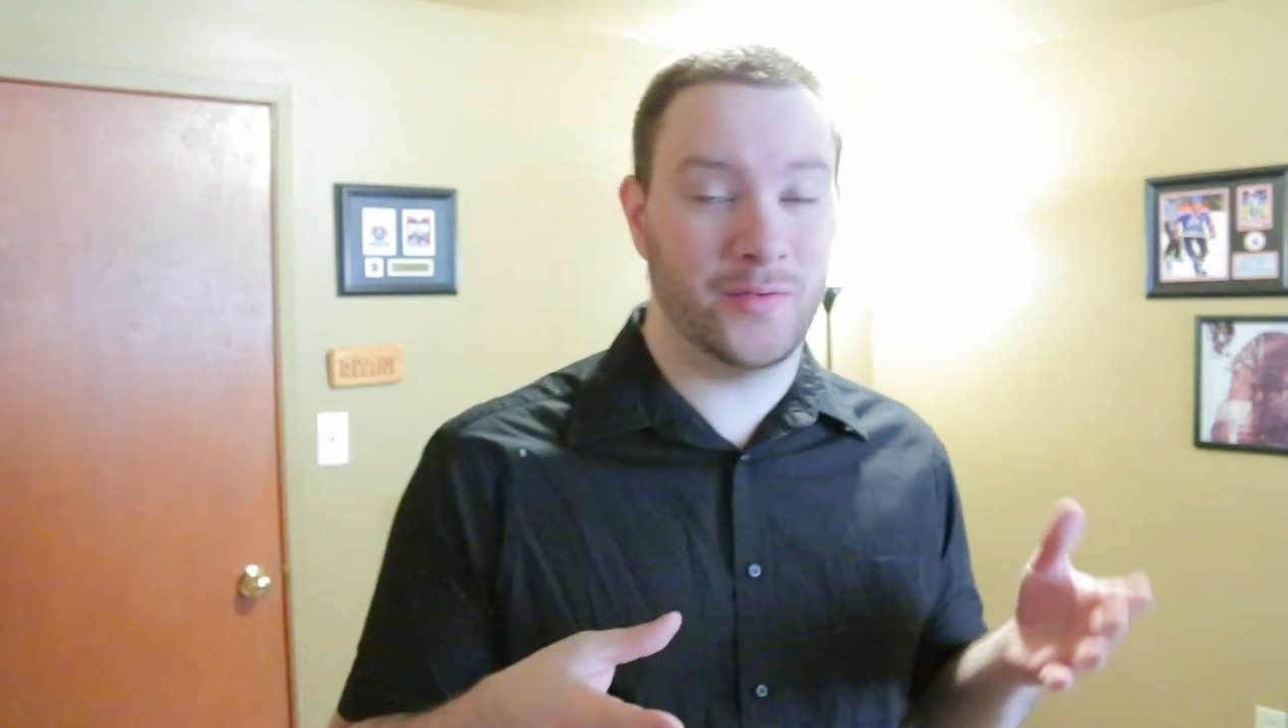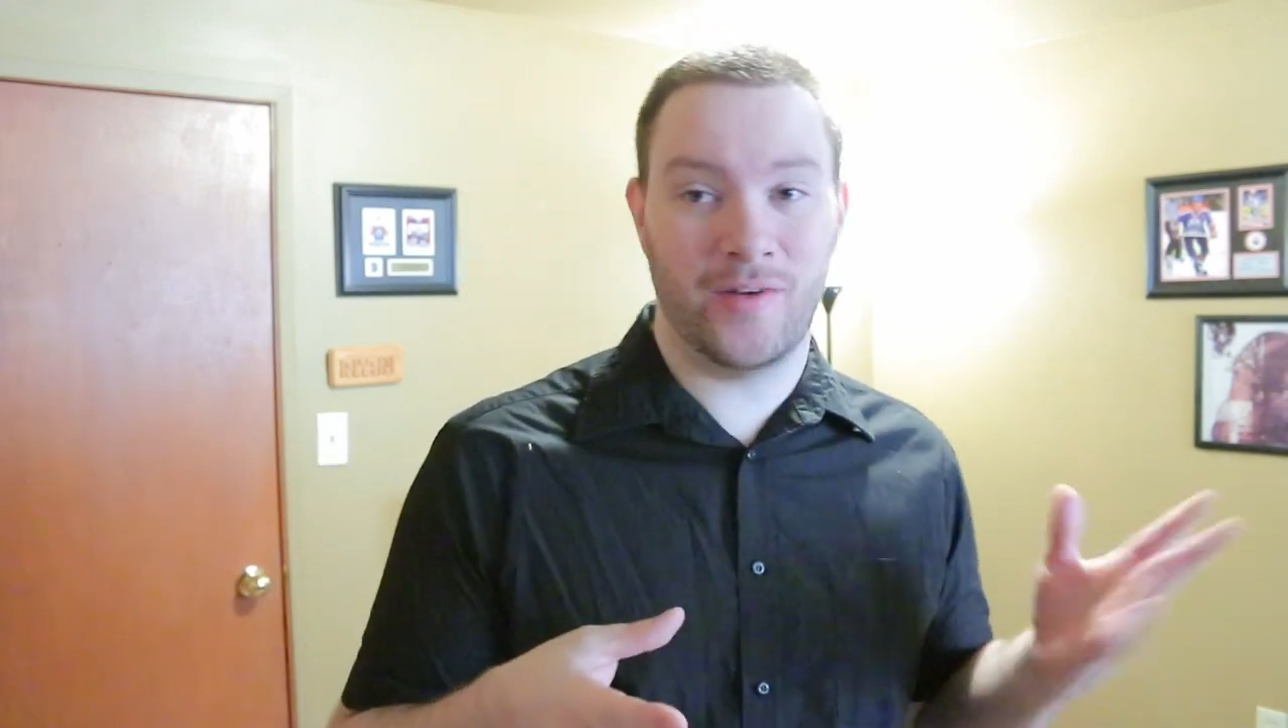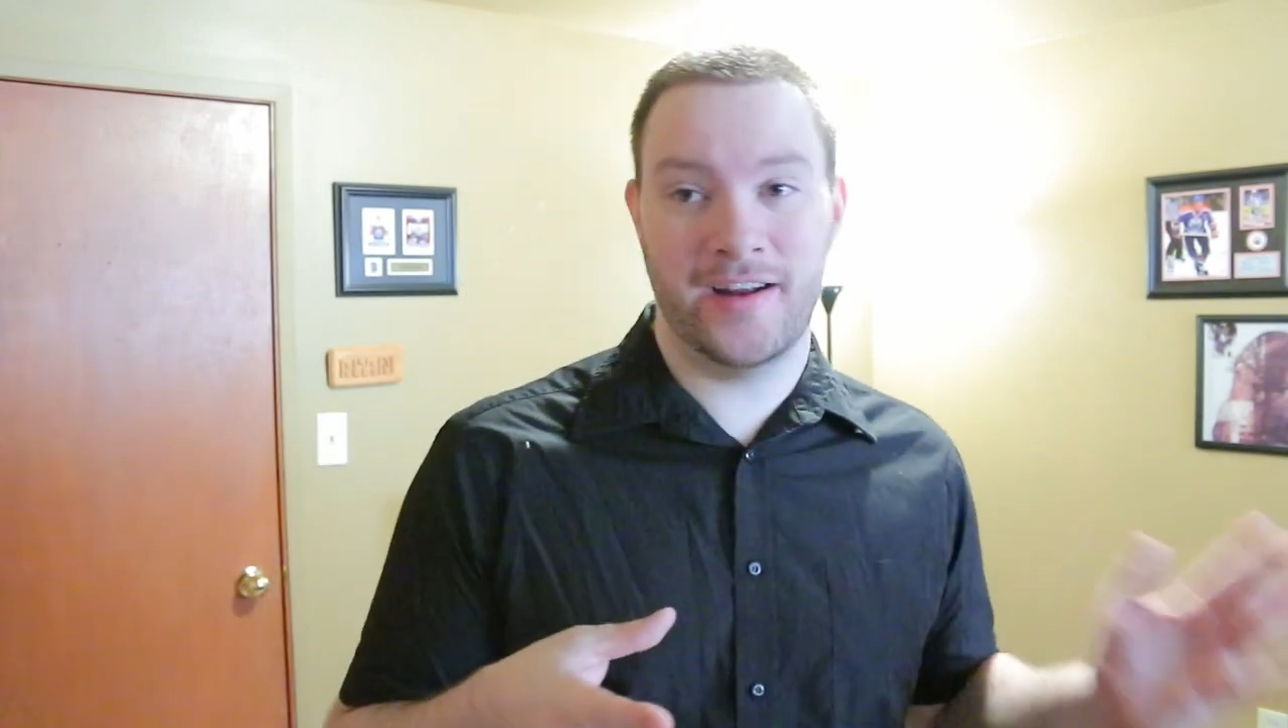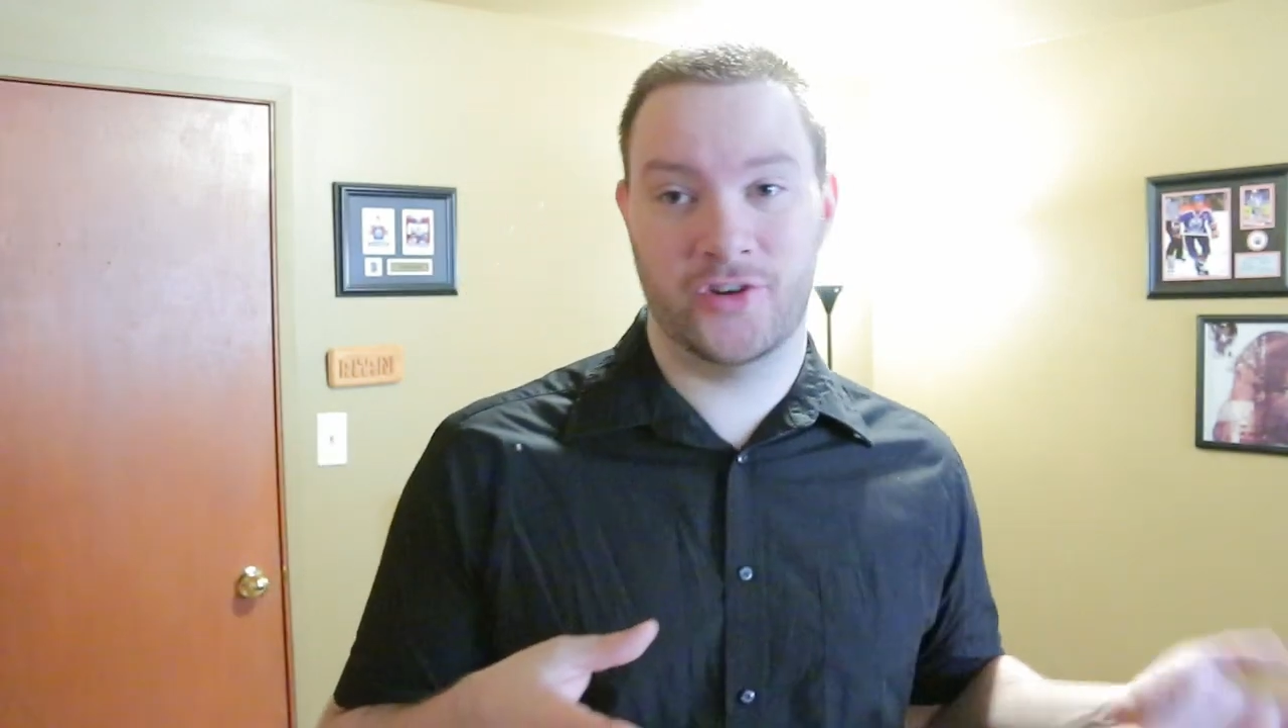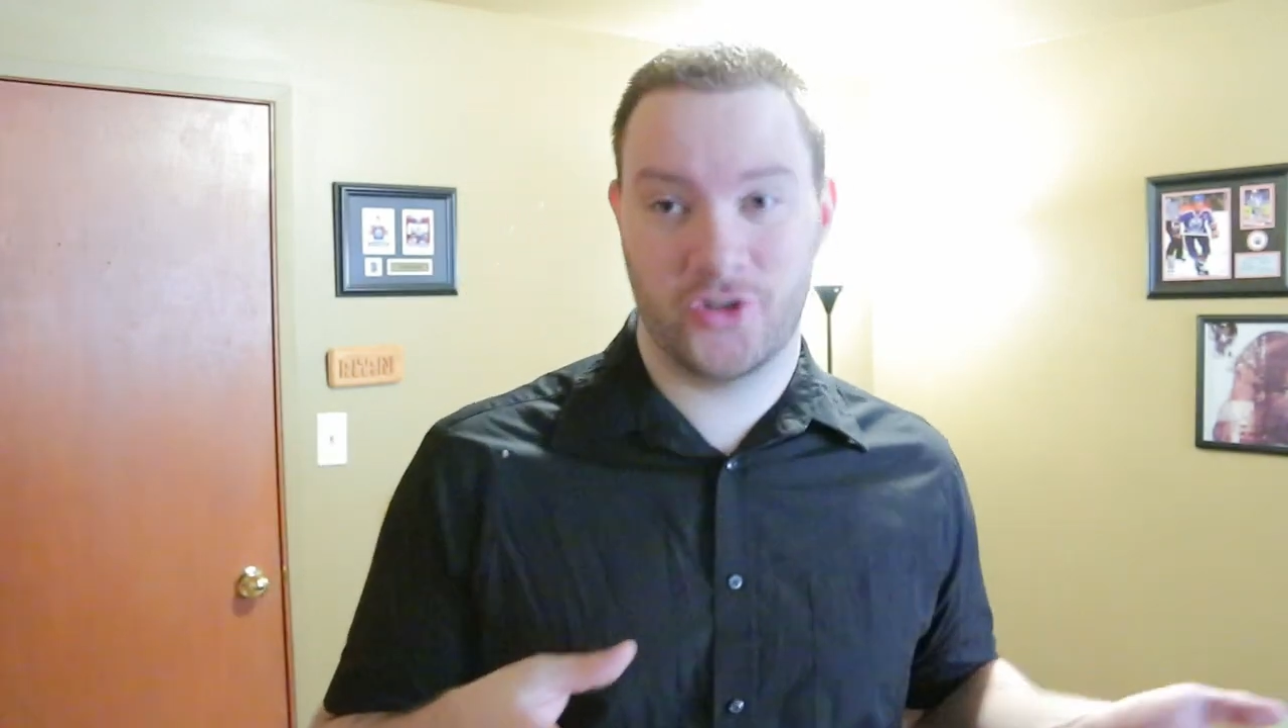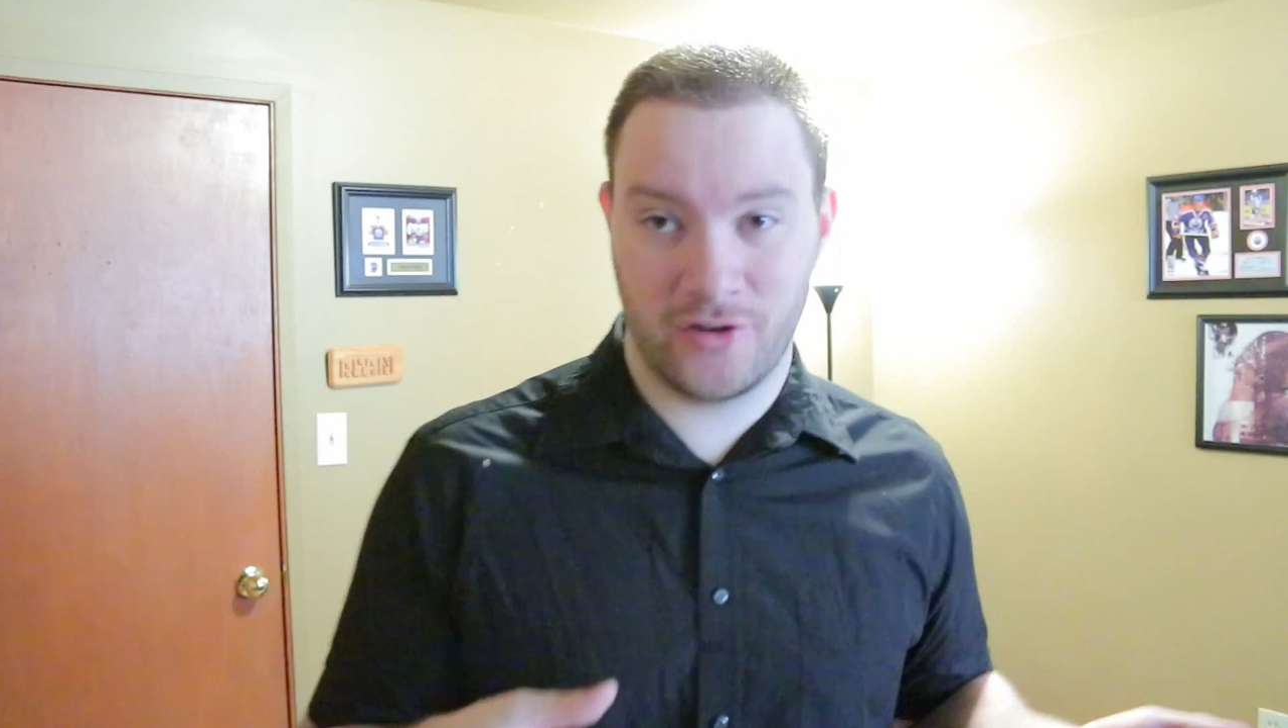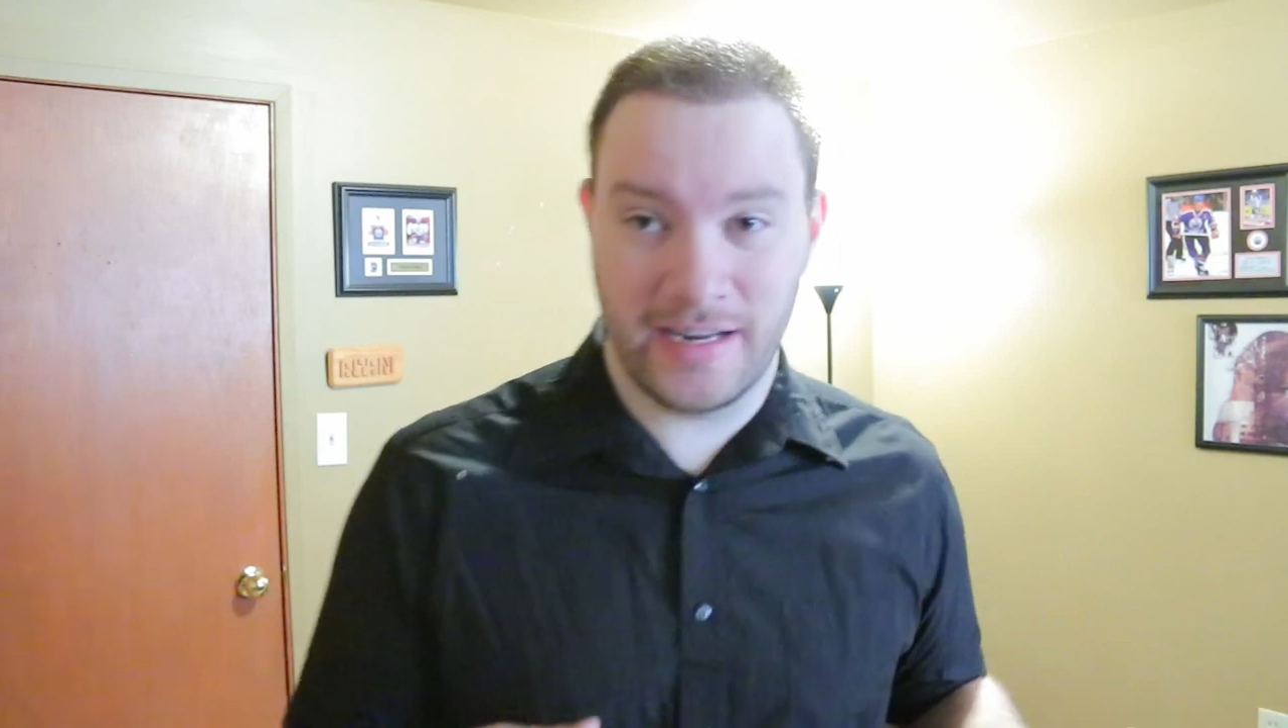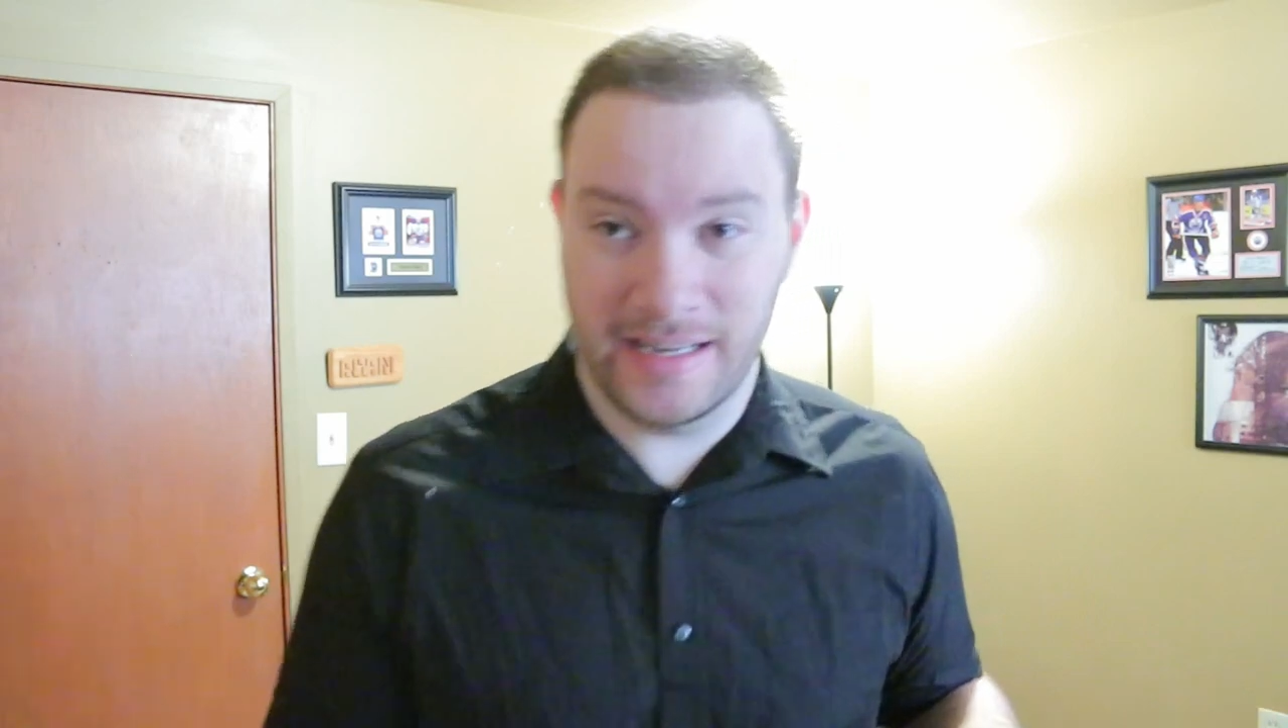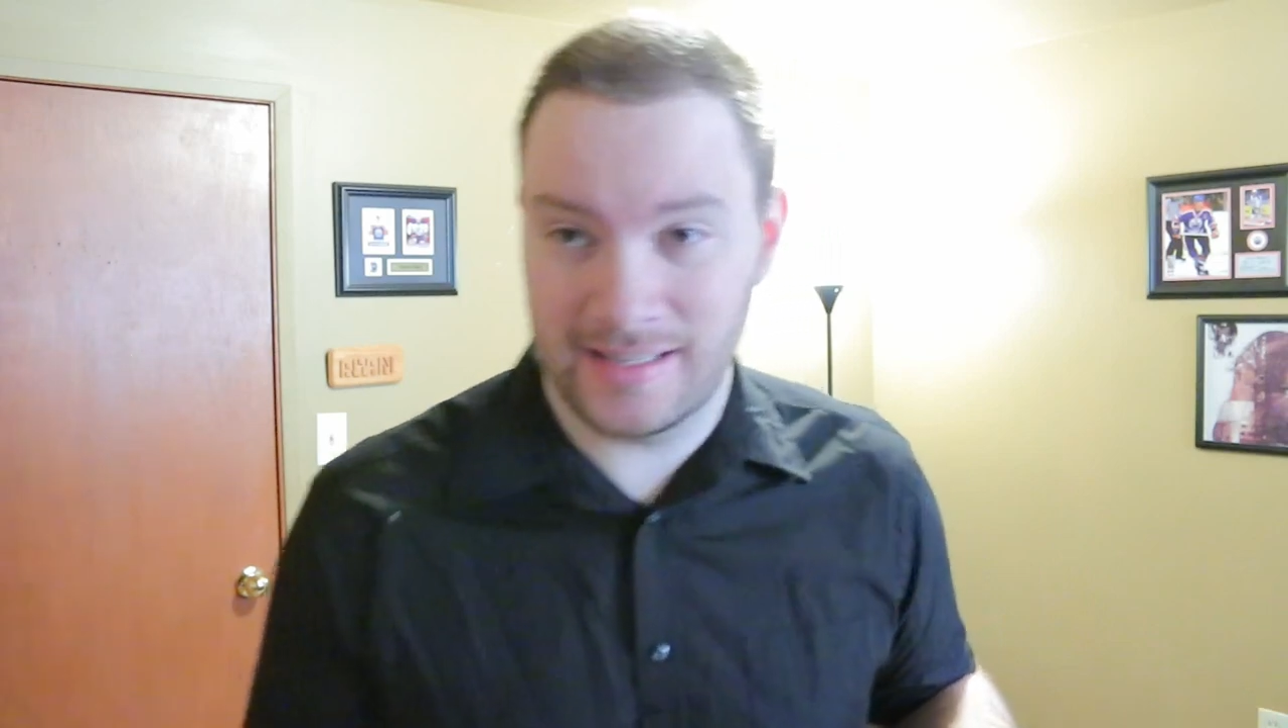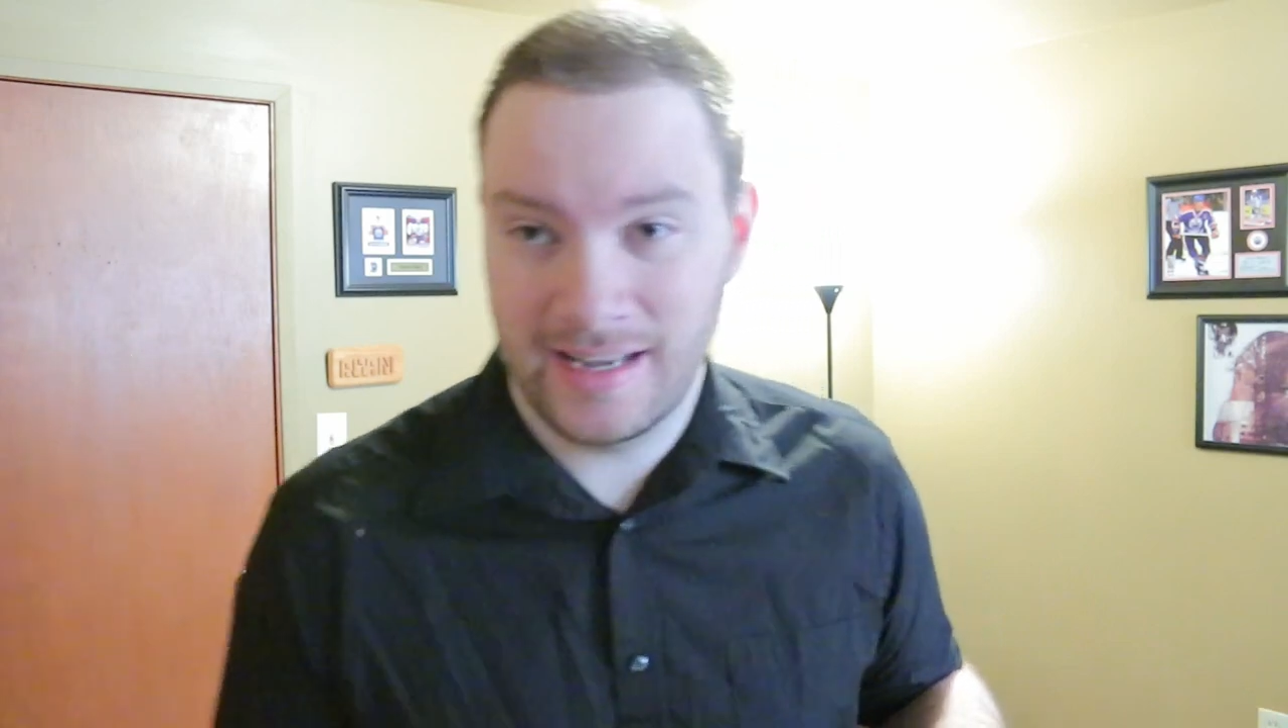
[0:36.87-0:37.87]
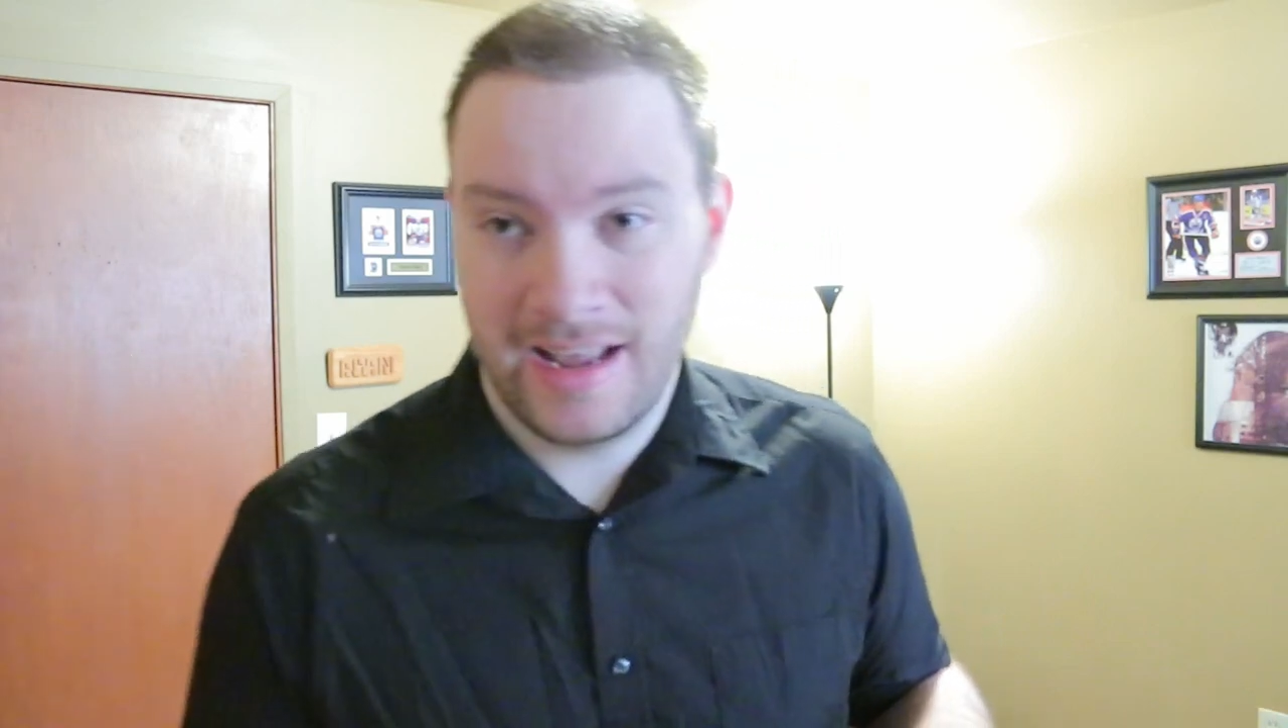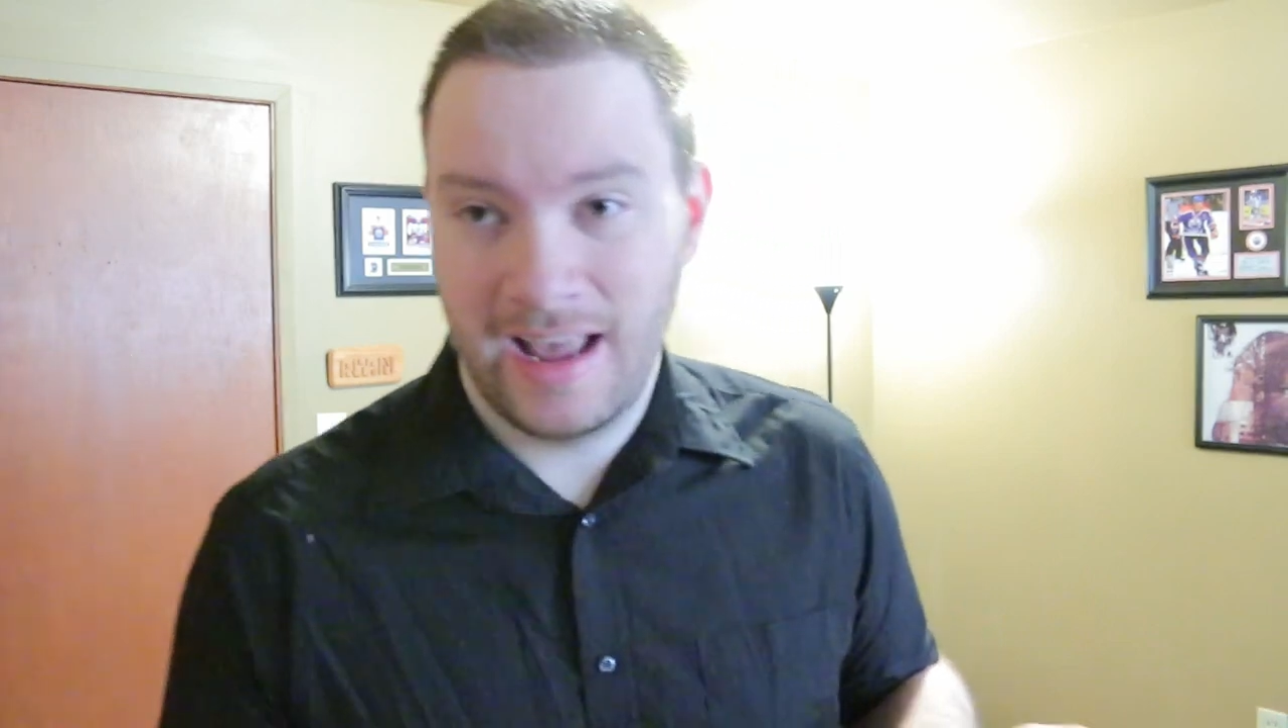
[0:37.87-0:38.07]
afraid of trees.